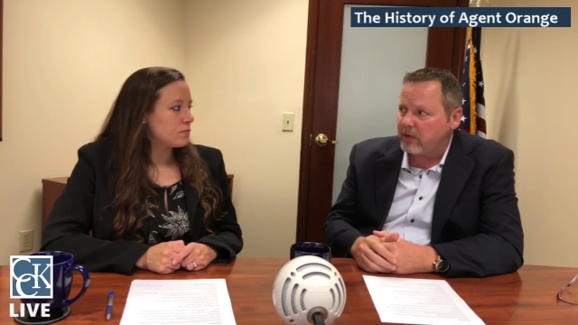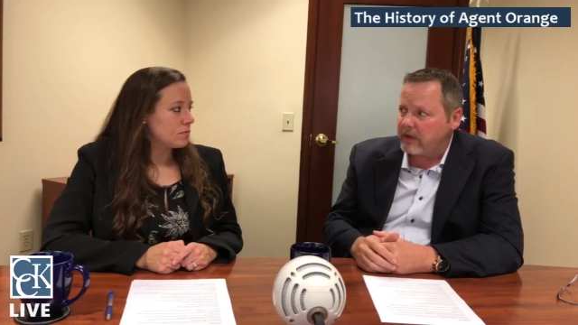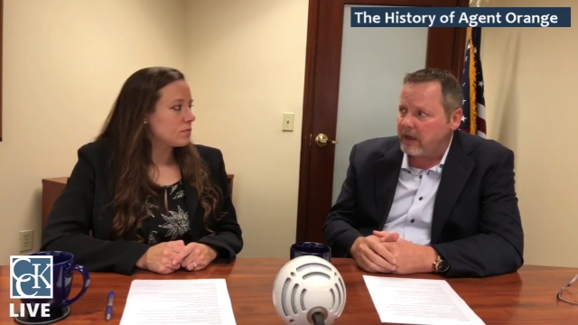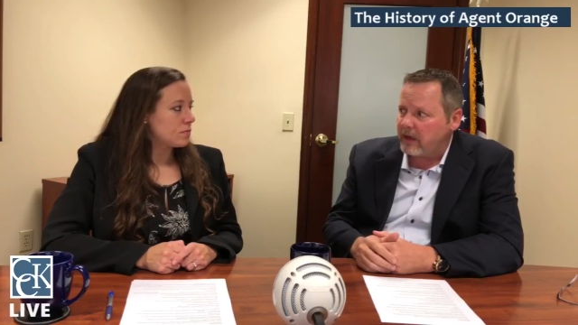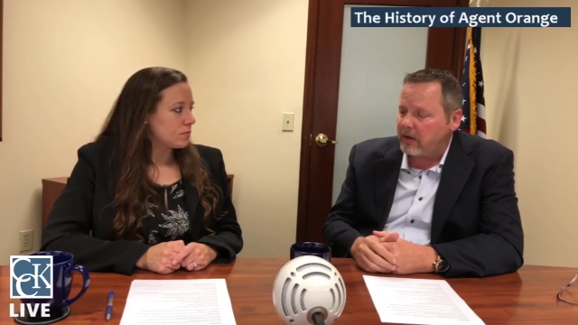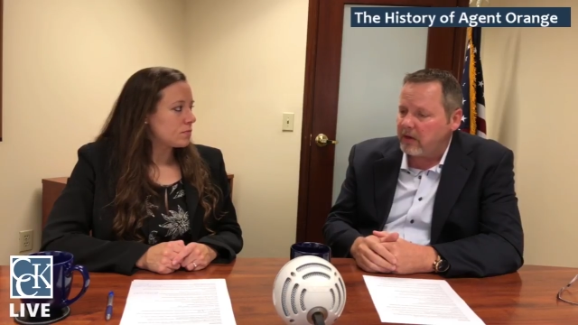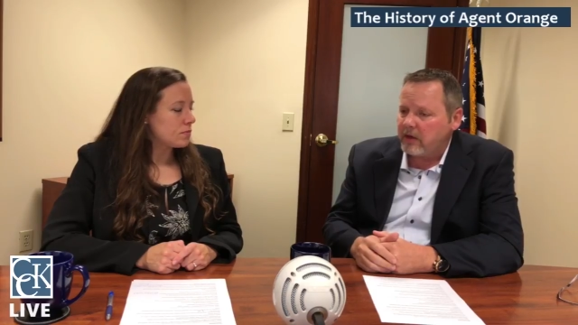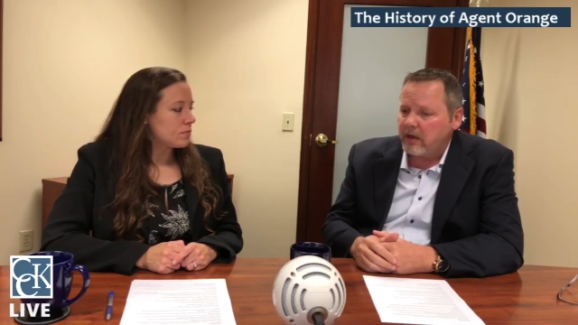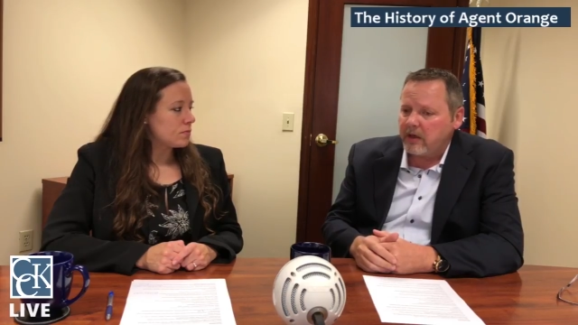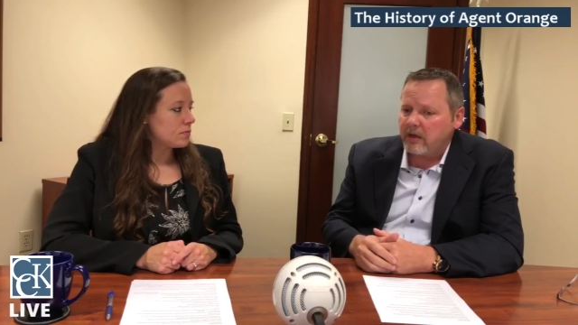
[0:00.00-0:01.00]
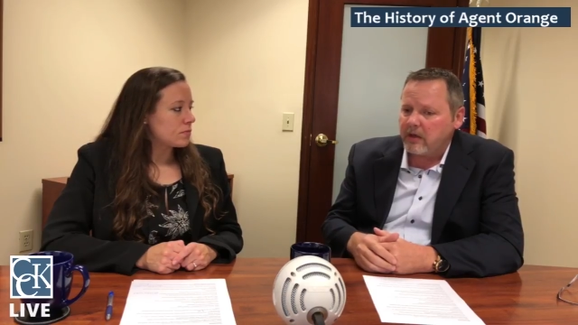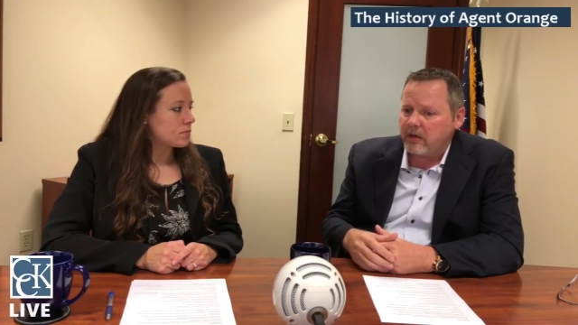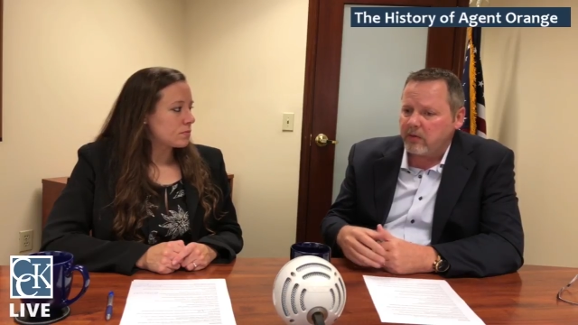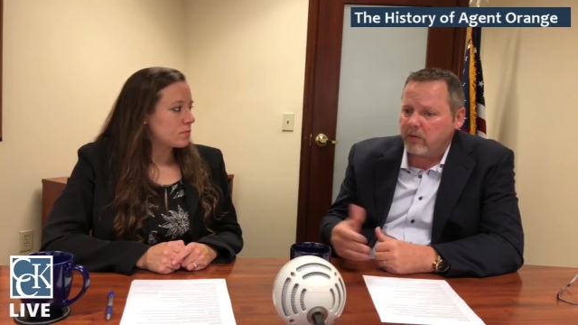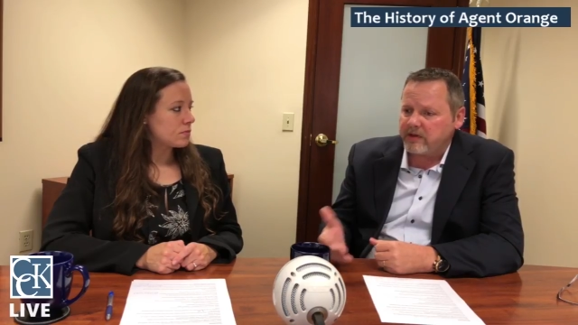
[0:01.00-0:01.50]
Speaker 1: it now, uh,
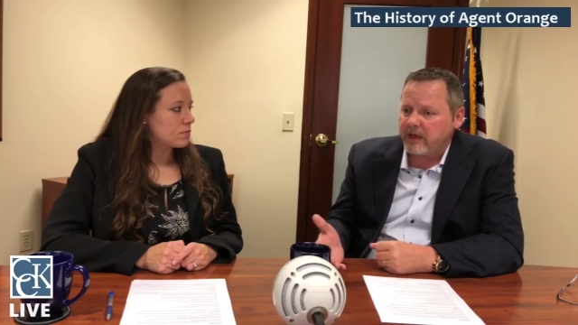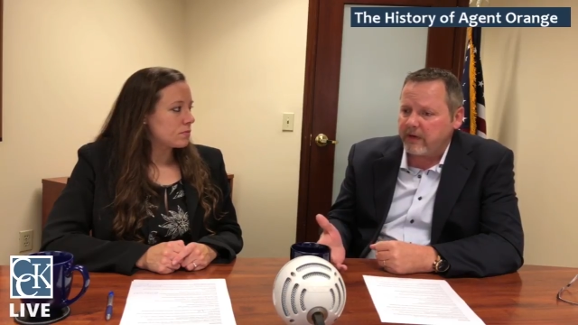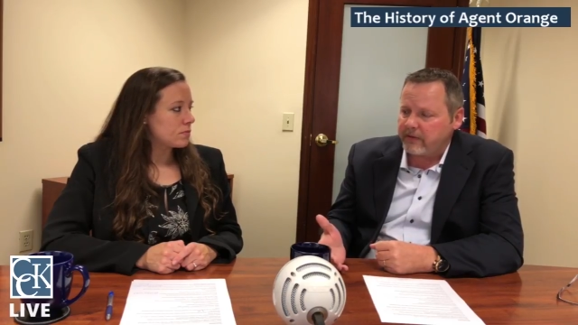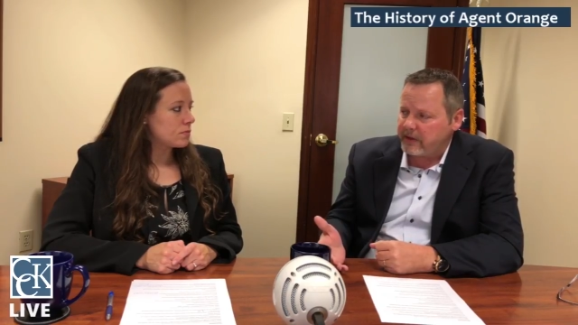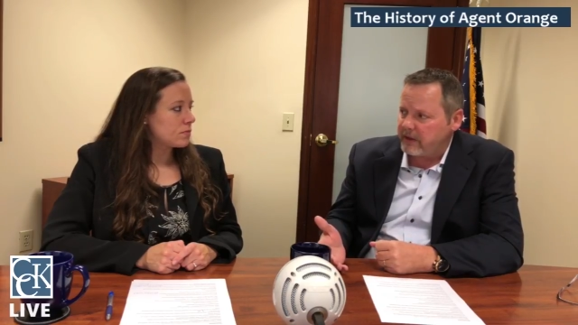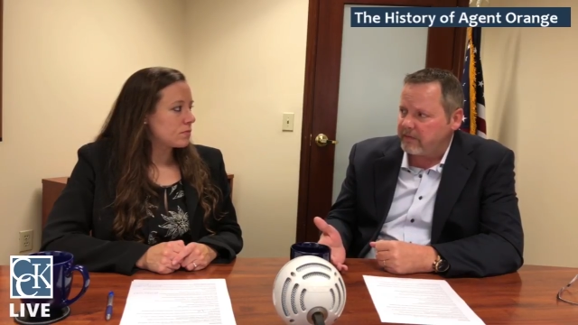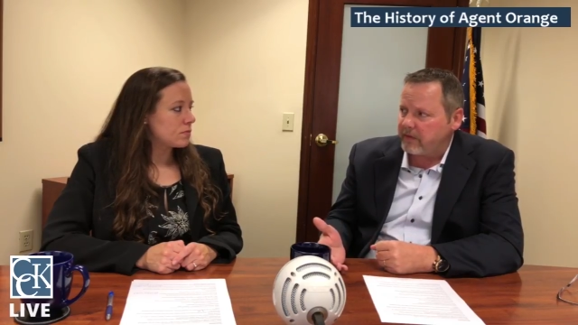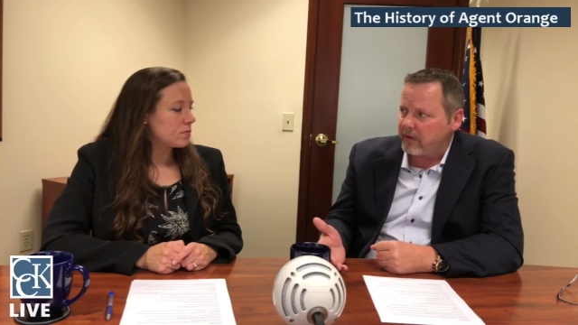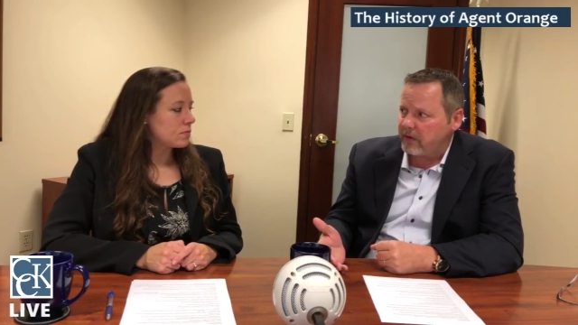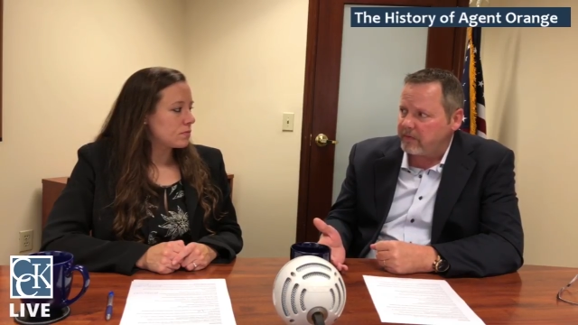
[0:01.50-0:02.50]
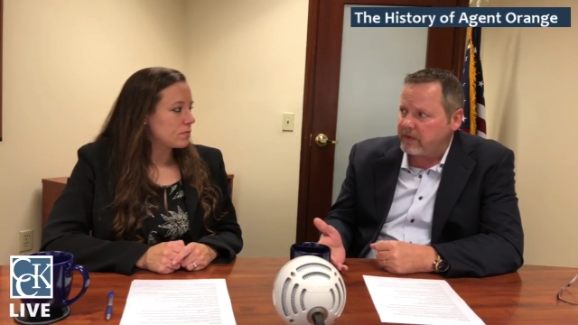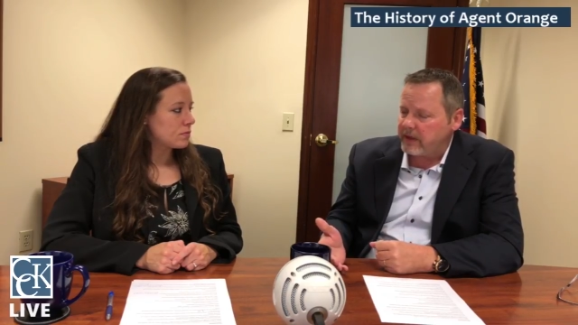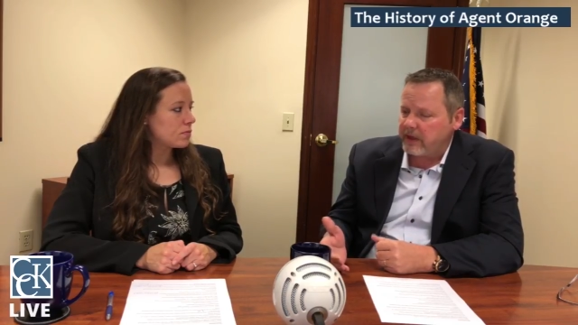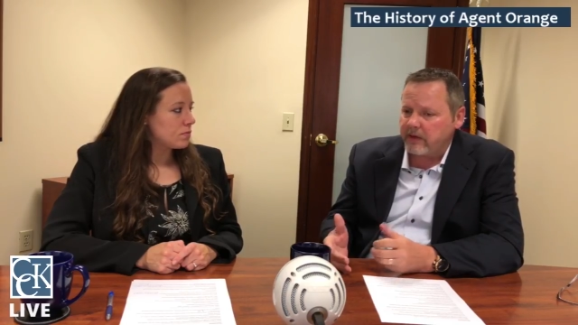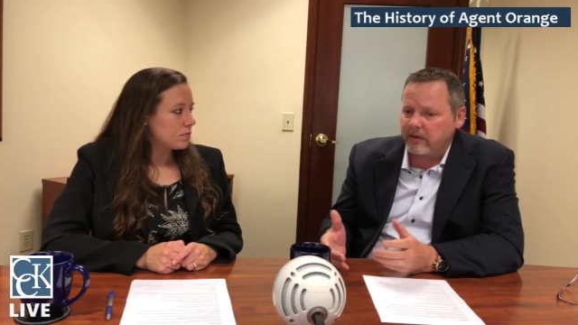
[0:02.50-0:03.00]
was heavily involved
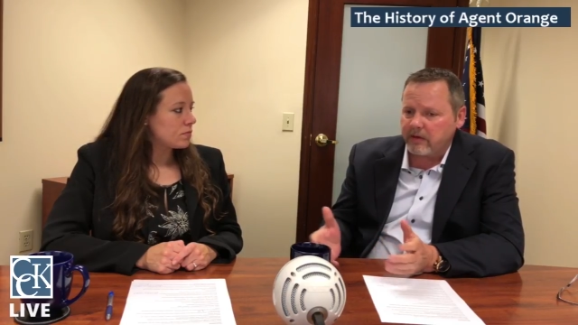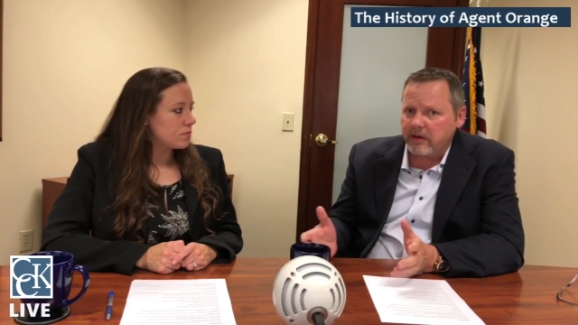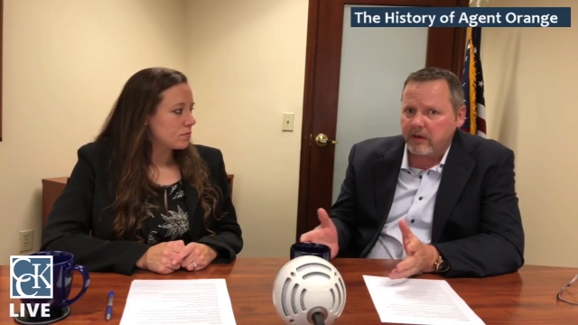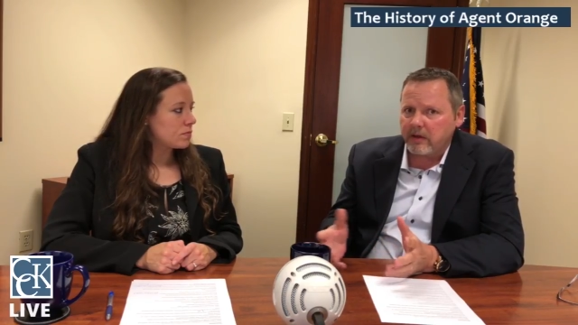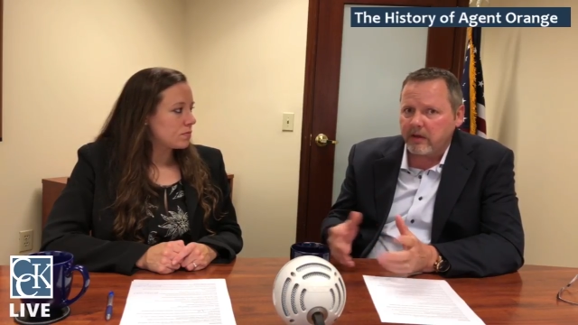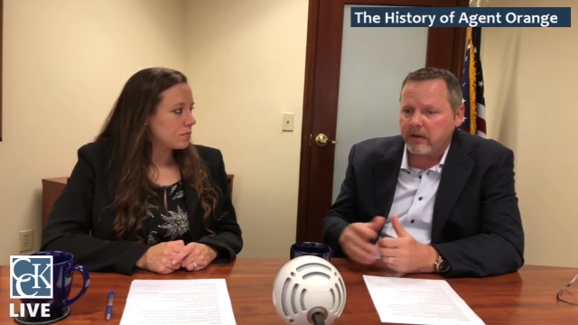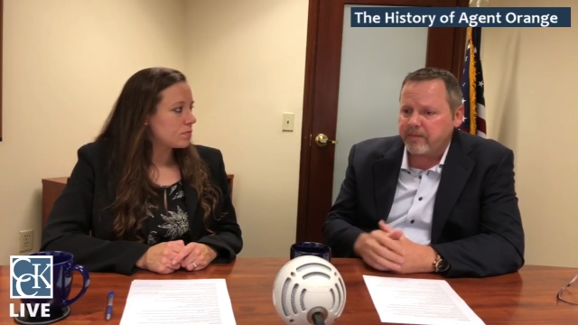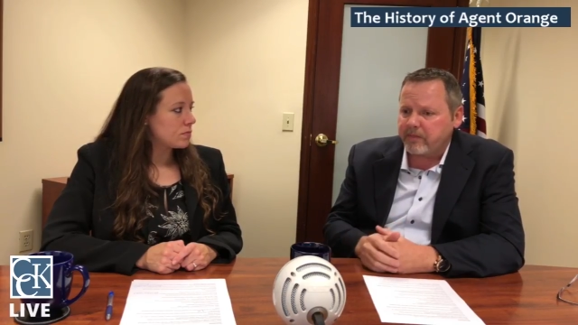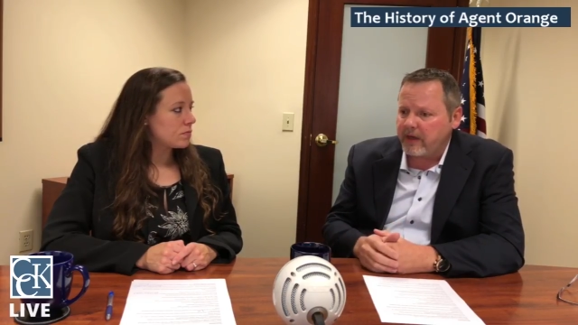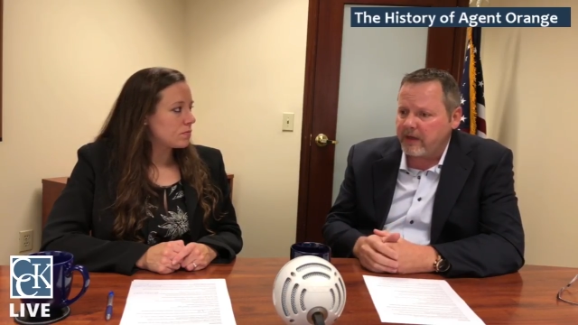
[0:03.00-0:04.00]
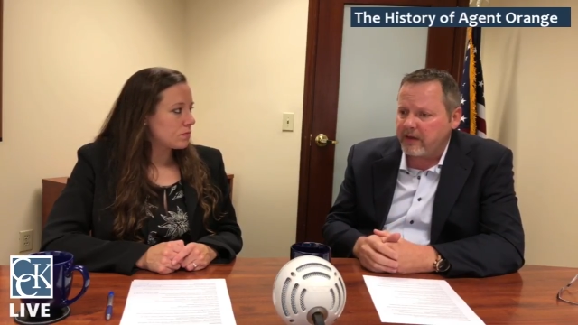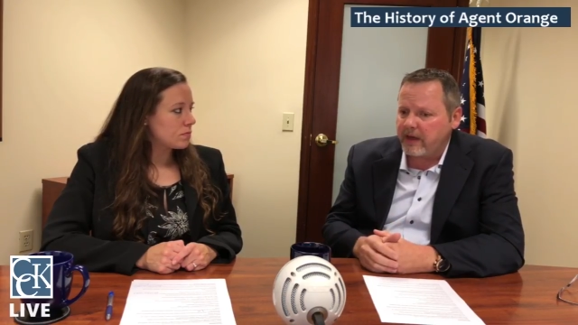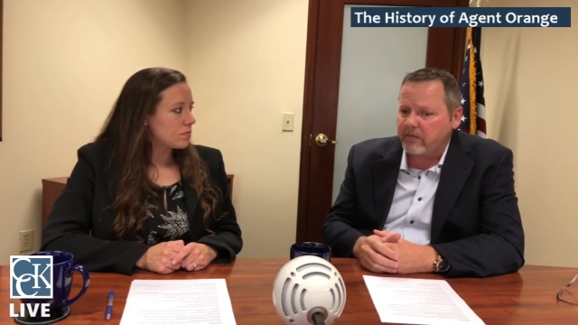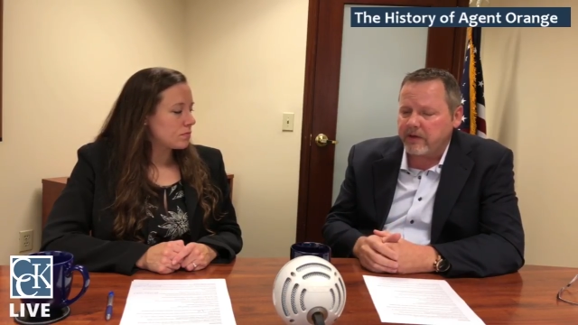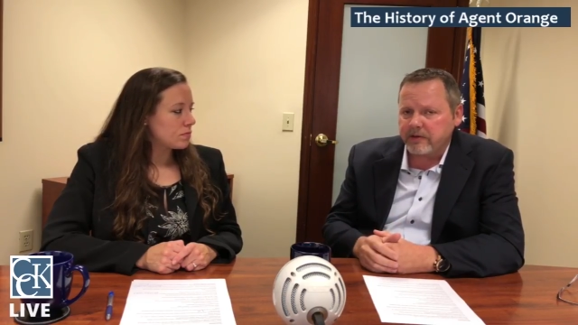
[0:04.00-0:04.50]
in uh, in
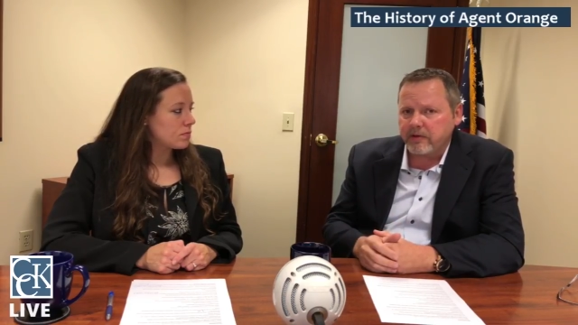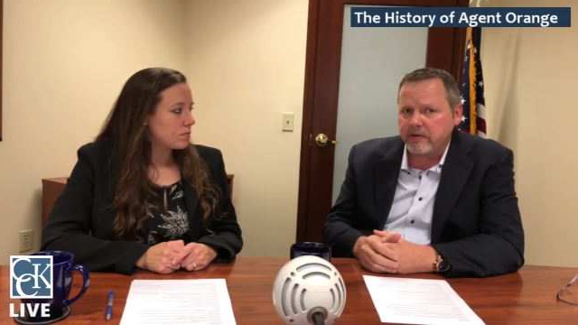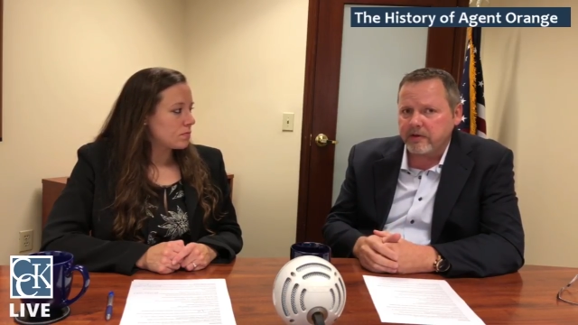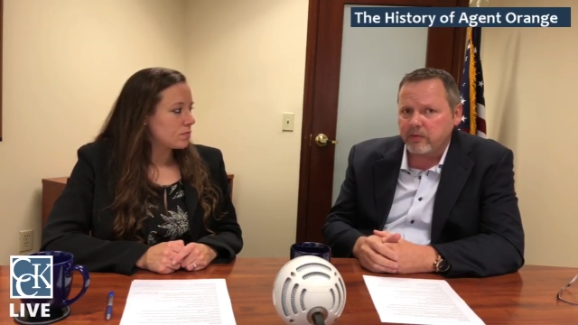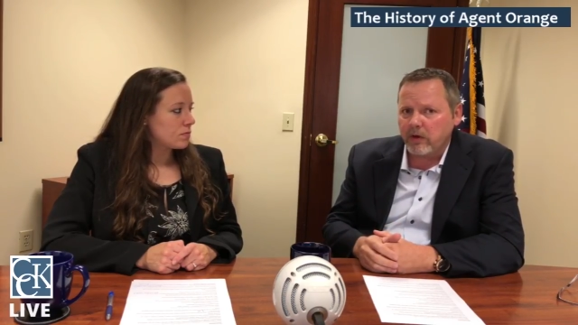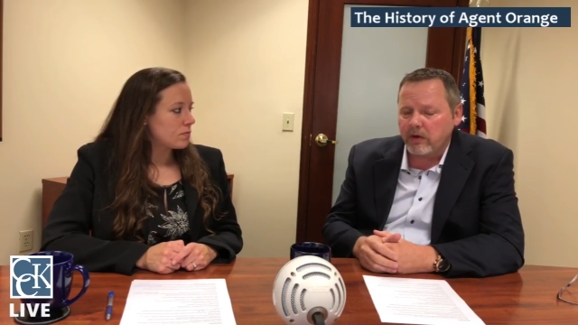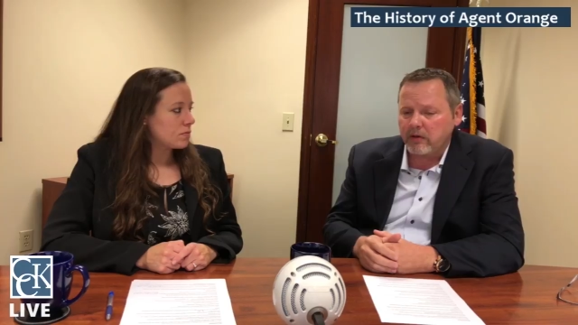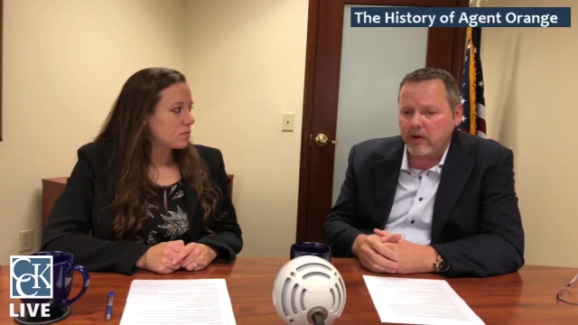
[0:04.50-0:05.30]
that research as well.